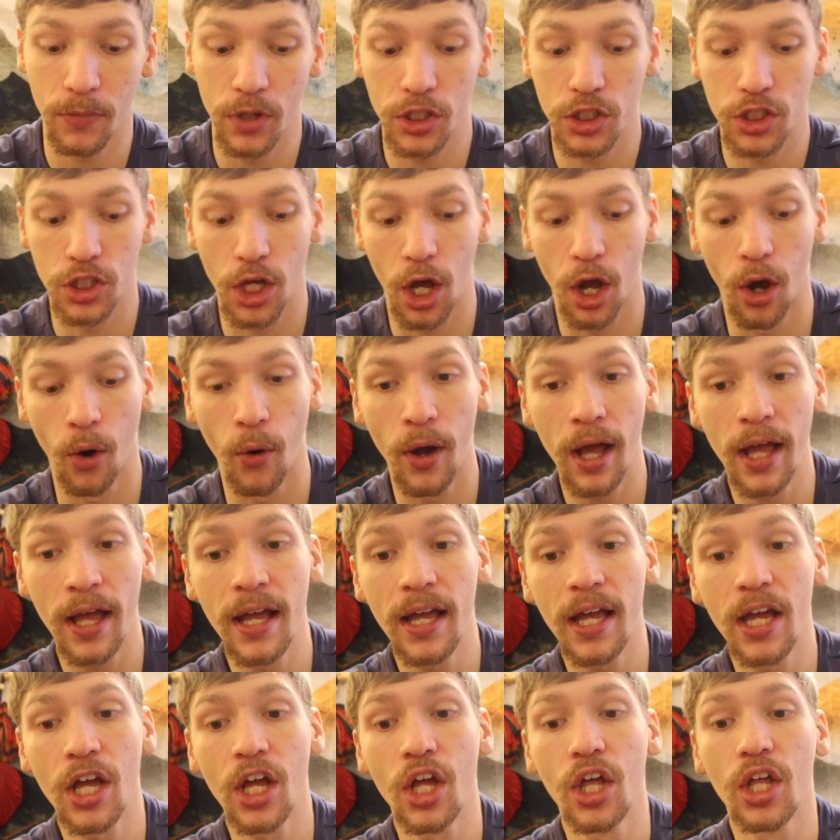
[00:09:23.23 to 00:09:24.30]
So
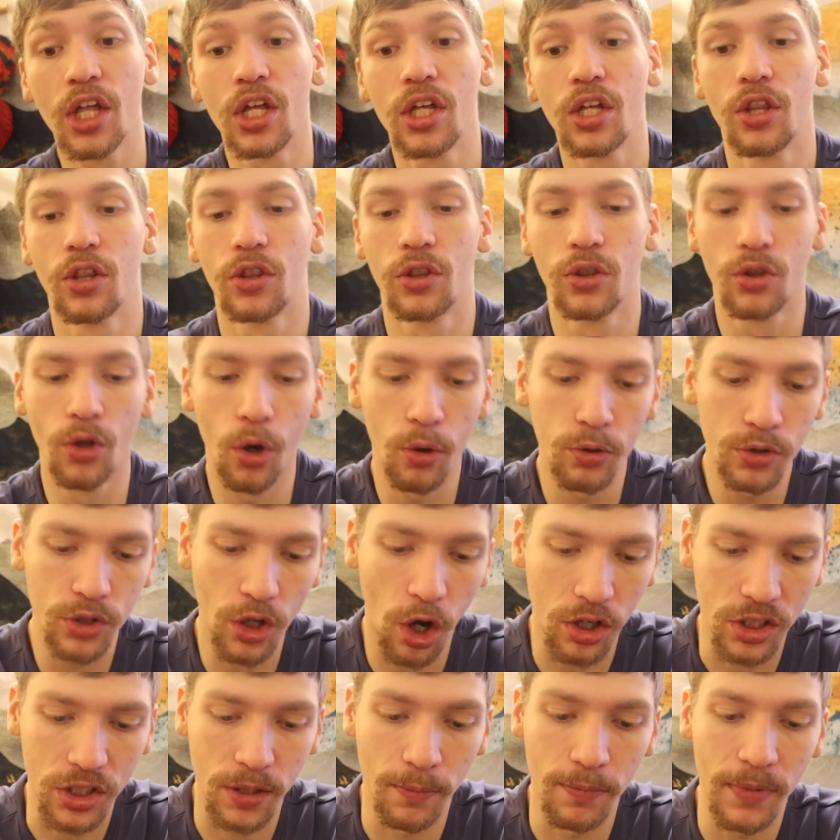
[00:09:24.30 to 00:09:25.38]
those
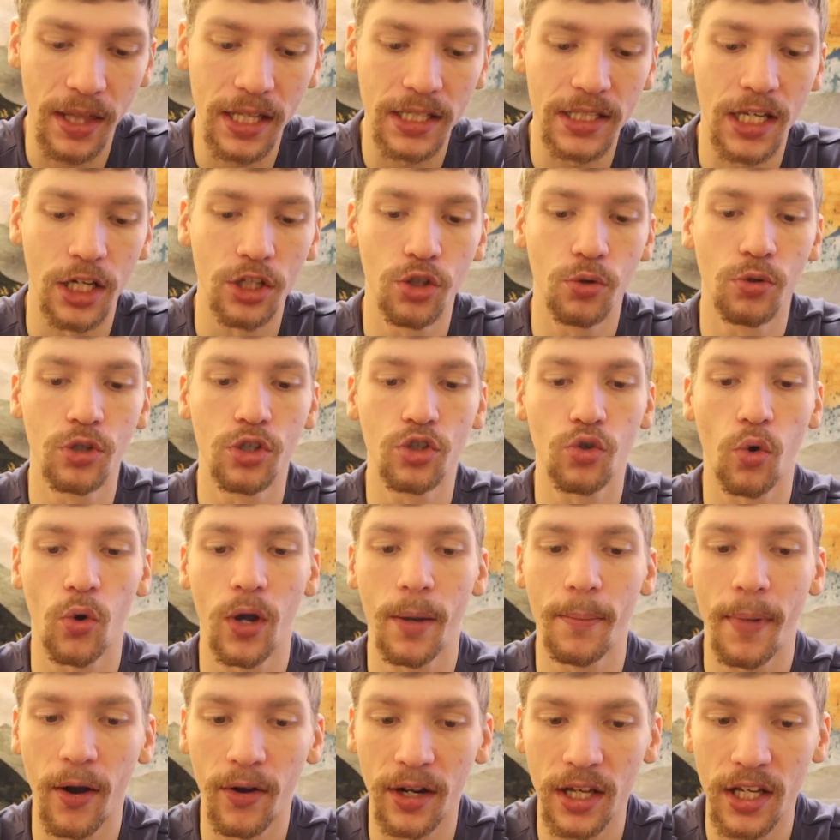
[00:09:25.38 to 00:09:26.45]
are some things I do enjoy
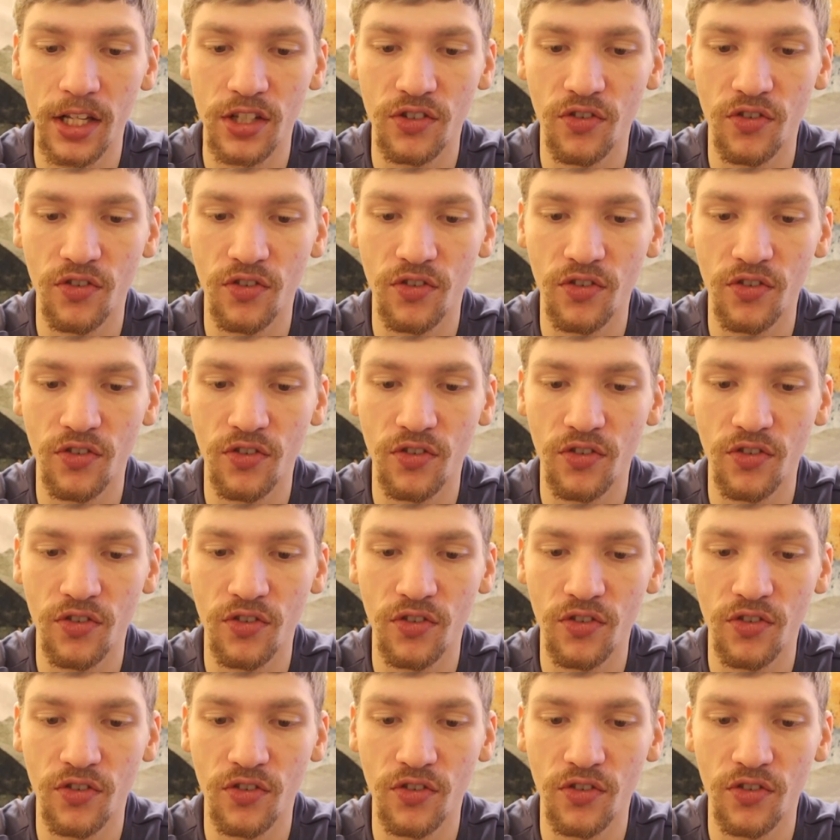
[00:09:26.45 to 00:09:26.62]
about it.